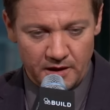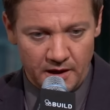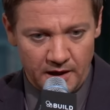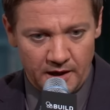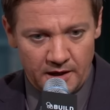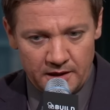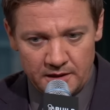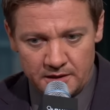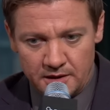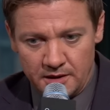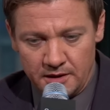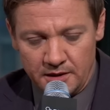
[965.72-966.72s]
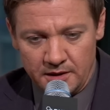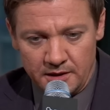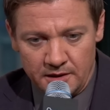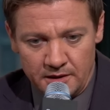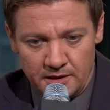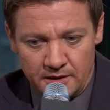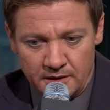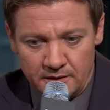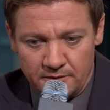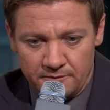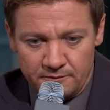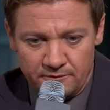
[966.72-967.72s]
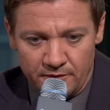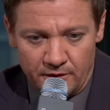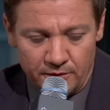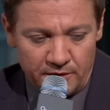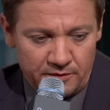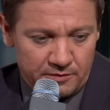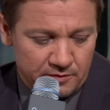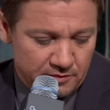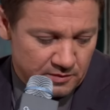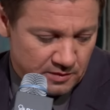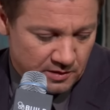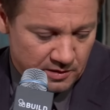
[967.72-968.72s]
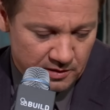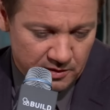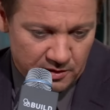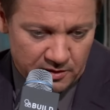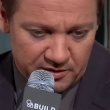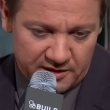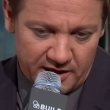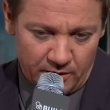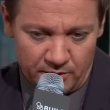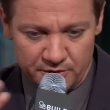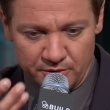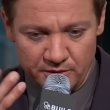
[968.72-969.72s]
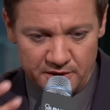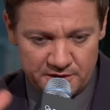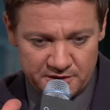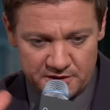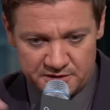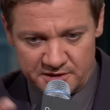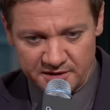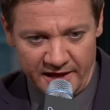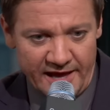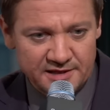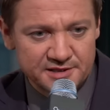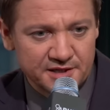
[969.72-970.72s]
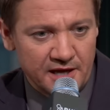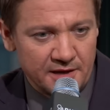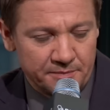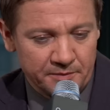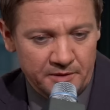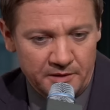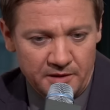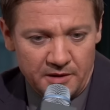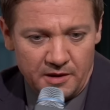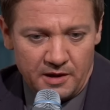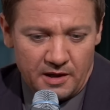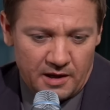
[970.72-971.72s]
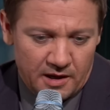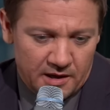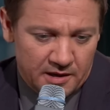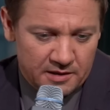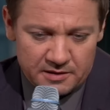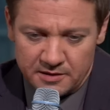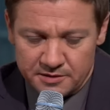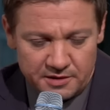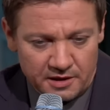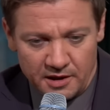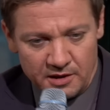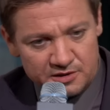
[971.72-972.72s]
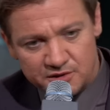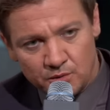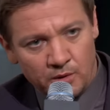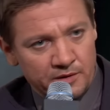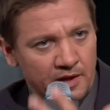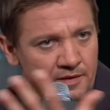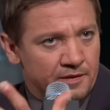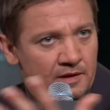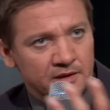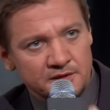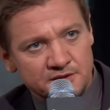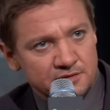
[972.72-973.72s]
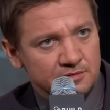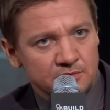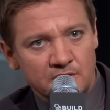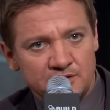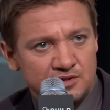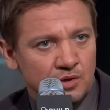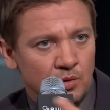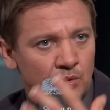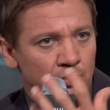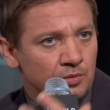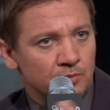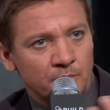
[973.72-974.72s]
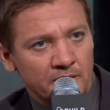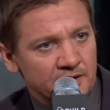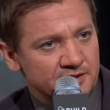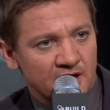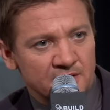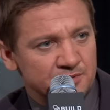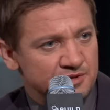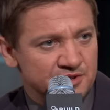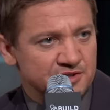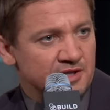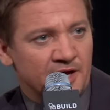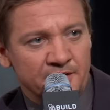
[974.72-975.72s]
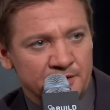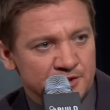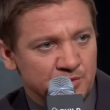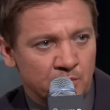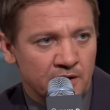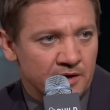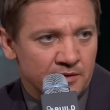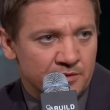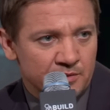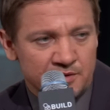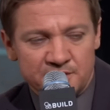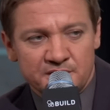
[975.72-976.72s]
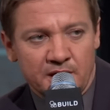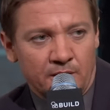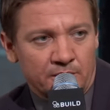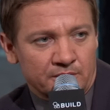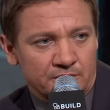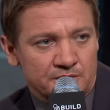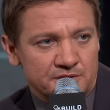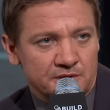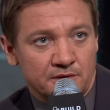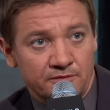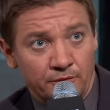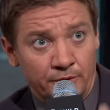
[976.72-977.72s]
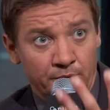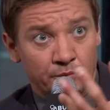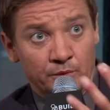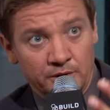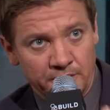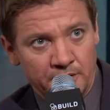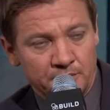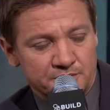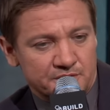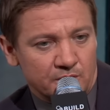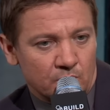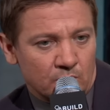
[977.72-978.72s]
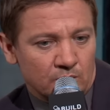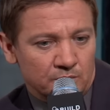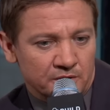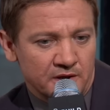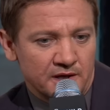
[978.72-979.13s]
and and a uh, very uh, the character is is the landscape, and it, again the story that I think that's that's told many times. It's just not in this way and through these characters in a very really interesting world.